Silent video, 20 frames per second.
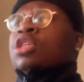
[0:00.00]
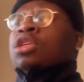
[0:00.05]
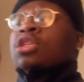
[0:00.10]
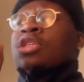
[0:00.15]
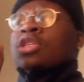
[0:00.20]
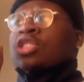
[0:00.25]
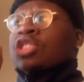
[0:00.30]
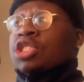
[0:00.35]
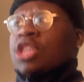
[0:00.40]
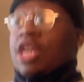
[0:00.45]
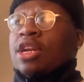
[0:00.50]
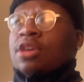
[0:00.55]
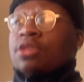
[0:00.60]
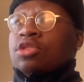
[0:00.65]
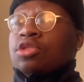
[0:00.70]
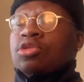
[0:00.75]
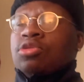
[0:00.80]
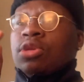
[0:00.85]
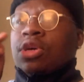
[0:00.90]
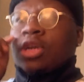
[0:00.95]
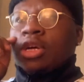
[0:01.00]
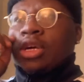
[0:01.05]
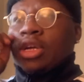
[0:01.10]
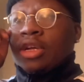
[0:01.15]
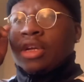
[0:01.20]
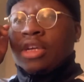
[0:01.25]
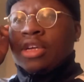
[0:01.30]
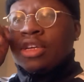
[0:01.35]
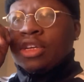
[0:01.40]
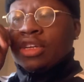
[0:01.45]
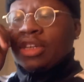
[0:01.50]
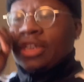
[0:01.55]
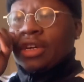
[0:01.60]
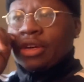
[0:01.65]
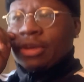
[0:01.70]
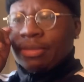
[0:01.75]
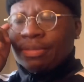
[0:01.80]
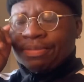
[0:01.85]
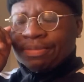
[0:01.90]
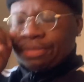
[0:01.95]
shout out to uh
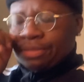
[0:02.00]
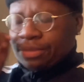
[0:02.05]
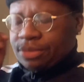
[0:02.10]
um,